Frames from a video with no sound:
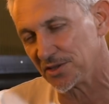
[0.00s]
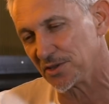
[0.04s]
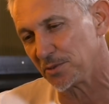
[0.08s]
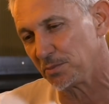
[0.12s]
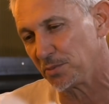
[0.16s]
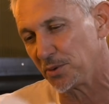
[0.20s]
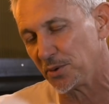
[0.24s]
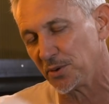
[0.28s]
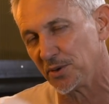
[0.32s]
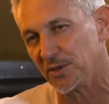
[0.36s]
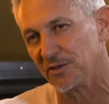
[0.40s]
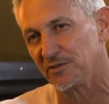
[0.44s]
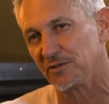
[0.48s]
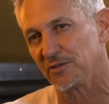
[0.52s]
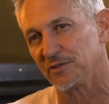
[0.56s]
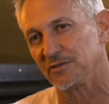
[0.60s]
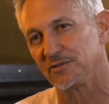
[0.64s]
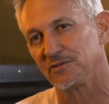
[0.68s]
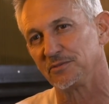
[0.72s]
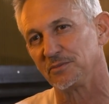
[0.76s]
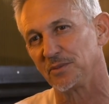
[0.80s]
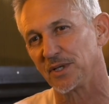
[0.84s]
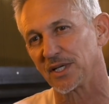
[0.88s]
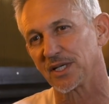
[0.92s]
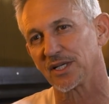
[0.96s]
supportive
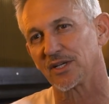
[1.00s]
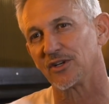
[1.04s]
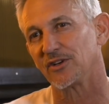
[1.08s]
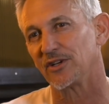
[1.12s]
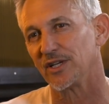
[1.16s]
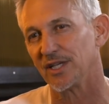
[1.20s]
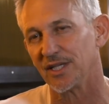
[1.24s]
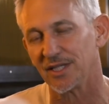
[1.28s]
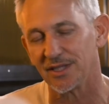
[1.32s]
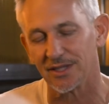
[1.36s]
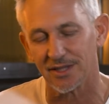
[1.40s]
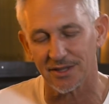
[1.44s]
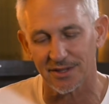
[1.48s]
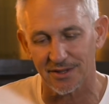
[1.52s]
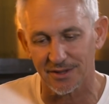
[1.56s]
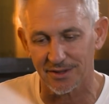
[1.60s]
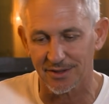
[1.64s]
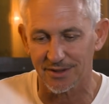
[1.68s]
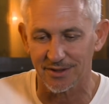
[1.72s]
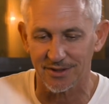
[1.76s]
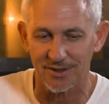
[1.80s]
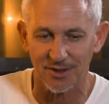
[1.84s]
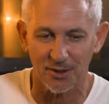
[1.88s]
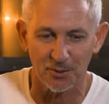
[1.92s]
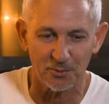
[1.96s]
of my career. He did
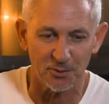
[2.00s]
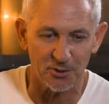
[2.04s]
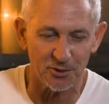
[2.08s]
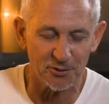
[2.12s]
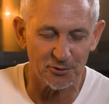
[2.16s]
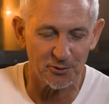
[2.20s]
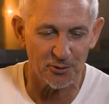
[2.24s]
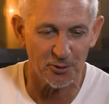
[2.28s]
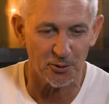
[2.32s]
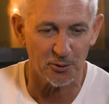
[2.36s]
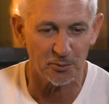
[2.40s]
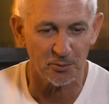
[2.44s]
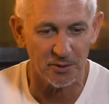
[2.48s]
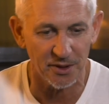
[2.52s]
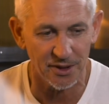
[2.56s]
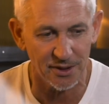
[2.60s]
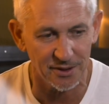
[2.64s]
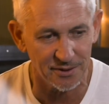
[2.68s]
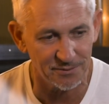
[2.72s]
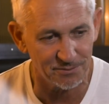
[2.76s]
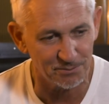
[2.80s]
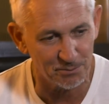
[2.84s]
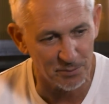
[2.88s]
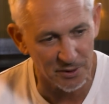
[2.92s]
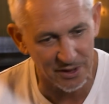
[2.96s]
so much for
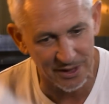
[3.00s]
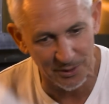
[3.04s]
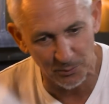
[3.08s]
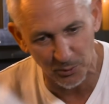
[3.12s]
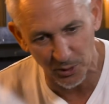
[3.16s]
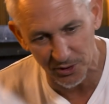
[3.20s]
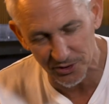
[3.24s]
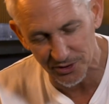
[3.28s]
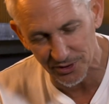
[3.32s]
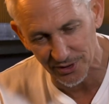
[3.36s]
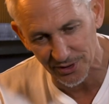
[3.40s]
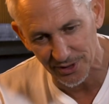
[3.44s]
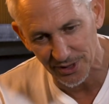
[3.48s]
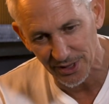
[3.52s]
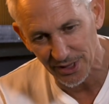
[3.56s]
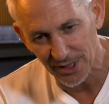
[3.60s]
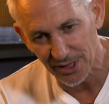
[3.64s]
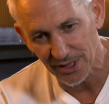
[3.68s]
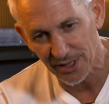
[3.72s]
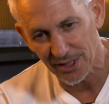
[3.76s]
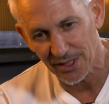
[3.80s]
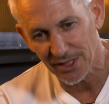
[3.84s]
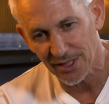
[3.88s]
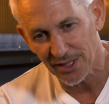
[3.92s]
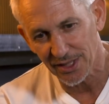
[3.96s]
me, but he wasn't,
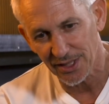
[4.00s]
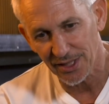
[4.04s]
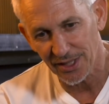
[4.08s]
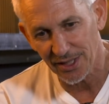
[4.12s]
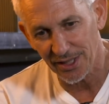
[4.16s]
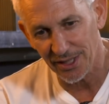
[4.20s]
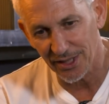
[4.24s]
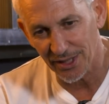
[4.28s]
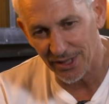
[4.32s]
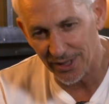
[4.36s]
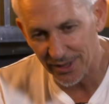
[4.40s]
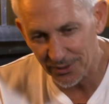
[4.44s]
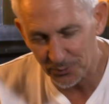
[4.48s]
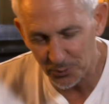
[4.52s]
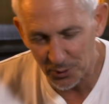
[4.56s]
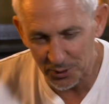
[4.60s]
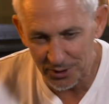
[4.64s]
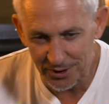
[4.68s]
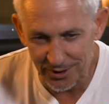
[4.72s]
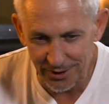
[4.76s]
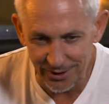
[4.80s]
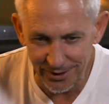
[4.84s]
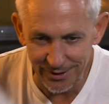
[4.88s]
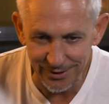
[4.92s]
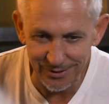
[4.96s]
you know, he
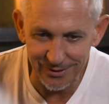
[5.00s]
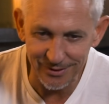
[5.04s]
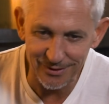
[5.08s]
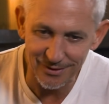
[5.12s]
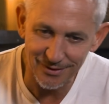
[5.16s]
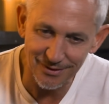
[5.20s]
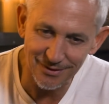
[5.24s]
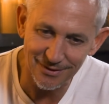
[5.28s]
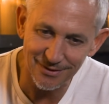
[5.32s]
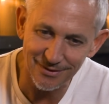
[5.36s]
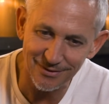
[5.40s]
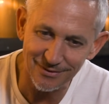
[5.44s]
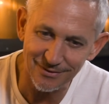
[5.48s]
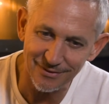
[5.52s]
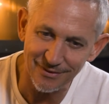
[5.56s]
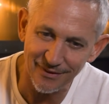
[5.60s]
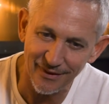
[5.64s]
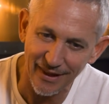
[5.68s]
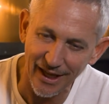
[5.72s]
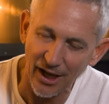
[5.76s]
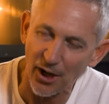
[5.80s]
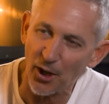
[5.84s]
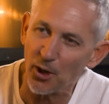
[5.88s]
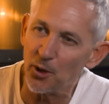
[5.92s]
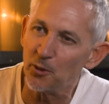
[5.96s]
wasn't
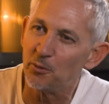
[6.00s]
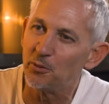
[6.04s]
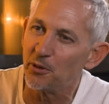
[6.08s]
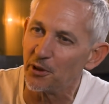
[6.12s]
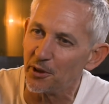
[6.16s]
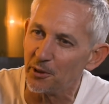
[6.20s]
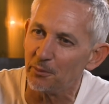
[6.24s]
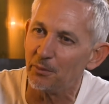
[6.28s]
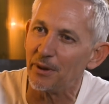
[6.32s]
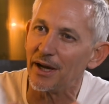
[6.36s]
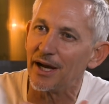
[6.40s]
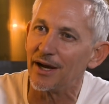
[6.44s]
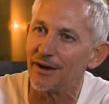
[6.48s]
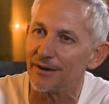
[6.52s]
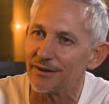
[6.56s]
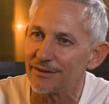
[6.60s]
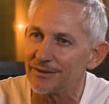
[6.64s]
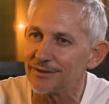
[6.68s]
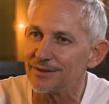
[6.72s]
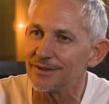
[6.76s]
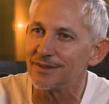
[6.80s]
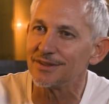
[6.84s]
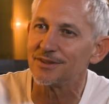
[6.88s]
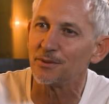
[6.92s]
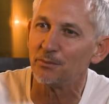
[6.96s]
that open about
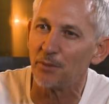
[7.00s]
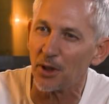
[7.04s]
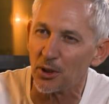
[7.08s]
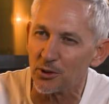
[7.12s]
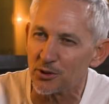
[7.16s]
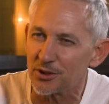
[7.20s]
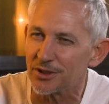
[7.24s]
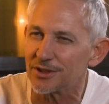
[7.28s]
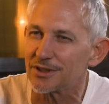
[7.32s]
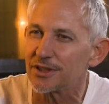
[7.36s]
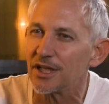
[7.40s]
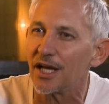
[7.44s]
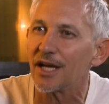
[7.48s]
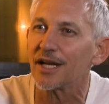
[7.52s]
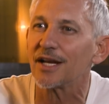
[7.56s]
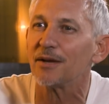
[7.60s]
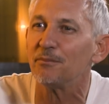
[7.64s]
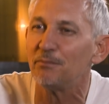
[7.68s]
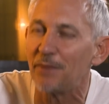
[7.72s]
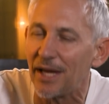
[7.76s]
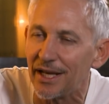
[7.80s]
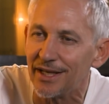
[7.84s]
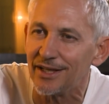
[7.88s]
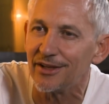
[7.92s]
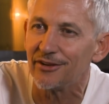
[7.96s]
his emotions. Like
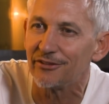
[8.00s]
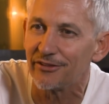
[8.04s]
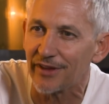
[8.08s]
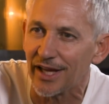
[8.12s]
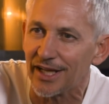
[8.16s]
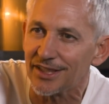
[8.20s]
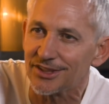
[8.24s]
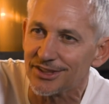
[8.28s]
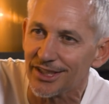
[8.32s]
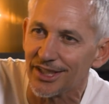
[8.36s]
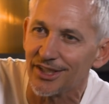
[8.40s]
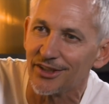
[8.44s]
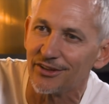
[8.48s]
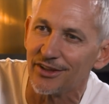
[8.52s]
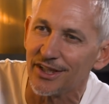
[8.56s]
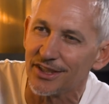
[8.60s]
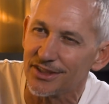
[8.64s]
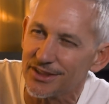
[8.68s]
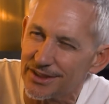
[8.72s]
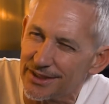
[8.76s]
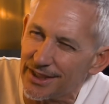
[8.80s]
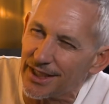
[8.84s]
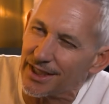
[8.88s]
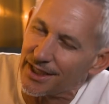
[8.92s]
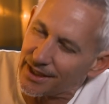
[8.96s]
many of that
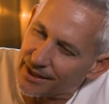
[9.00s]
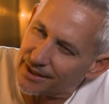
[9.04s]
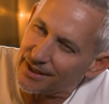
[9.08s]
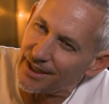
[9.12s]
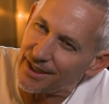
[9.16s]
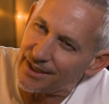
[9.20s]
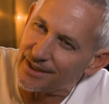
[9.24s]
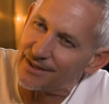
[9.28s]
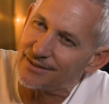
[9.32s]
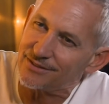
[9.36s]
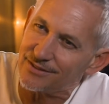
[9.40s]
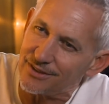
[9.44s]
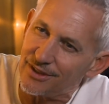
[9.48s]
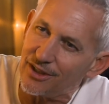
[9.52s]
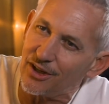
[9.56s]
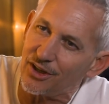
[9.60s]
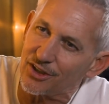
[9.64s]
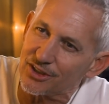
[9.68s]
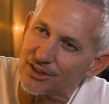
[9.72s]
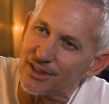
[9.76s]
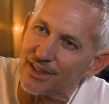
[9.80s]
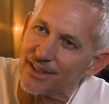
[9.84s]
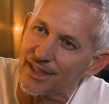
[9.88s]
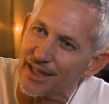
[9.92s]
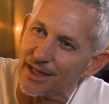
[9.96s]
generation, they they
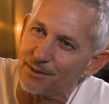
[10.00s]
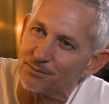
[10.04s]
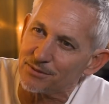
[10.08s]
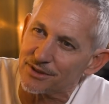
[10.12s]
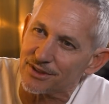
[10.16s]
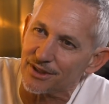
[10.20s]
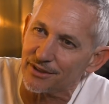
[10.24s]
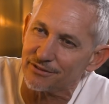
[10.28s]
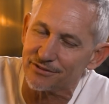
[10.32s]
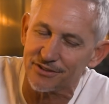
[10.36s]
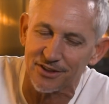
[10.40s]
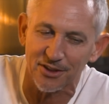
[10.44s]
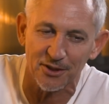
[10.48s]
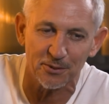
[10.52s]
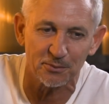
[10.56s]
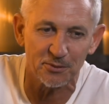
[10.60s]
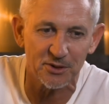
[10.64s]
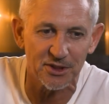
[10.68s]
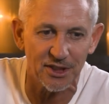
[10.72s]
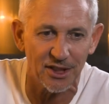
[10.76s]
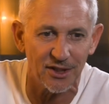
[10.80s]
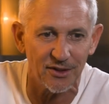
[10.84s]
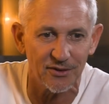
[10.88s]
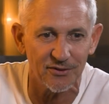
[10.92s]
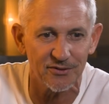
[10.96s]
largely kept stuff to
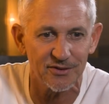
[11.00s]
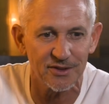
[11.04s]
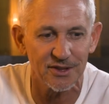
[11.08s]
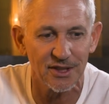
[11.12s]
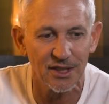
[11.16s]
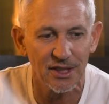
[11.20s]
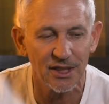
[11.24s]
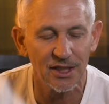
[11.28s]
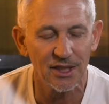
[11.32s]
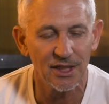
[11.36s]
themselves.